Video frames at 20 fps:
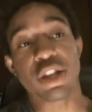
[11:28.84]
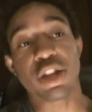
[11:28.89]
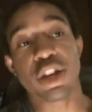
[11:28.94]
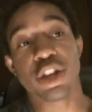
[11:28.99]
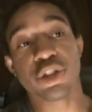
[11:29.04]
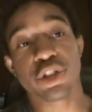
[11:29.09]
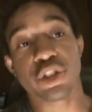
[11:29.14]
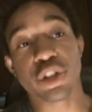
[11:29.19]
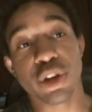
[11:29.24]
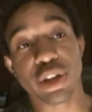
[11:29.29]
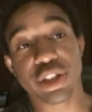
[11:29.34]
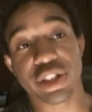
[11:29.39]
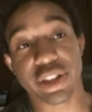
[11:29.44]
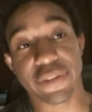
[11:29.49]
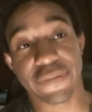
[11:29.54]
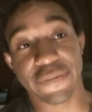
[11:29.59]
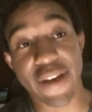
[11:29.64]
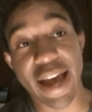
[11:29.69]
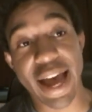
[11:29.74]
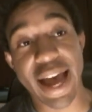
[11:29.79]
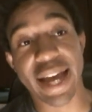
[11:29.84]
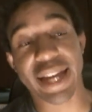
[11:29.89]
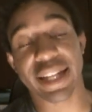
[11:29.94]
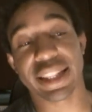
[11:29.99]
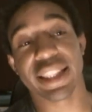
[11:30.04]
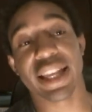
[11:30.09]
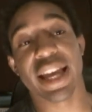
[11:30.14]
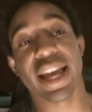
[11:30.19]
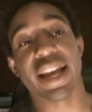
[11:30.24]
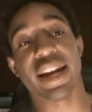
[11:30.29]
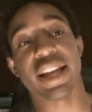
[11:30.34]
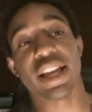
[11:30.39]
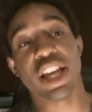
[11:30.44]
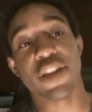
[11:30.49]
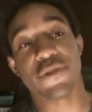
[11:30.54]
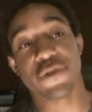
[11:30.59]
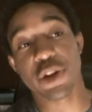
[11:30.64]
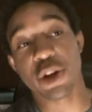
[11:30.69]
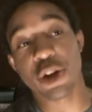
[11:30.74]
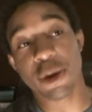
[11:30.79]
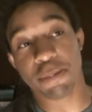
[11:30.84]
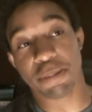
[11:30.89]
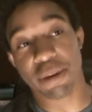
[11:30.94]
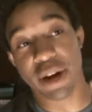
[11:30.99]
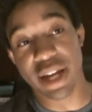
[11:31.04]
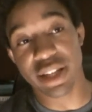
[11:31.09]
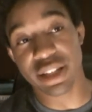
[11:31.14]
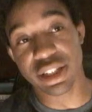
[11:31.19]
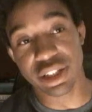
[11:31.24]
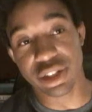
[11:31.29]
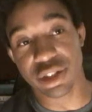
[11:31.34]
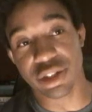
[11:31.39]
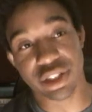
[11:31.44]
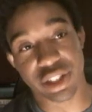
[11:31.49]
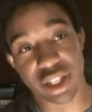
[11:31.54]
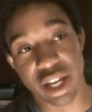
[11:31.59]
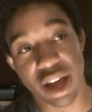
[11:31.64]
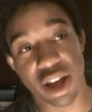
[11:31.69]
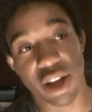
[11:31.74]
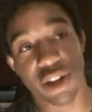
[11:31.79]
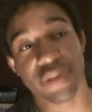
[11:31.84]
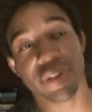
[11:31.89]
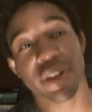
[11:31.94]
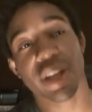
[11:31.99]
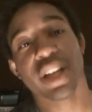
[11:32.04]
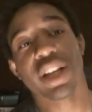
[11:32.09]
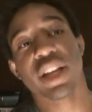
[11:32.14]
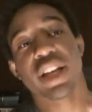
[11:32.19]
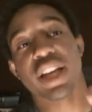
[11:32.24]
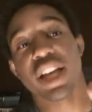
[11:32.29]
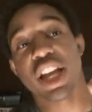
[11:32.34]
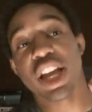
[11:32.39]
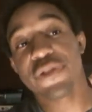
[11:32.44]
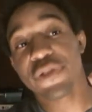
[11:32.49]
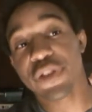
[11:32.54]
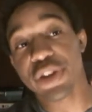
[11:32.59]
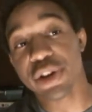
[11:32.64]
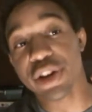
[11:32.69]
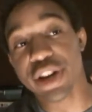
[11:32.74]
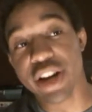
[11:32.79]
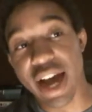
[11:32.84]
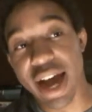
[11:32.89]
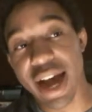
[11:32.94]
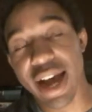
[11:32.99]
And so it's the fact that if you're praising yourself, if you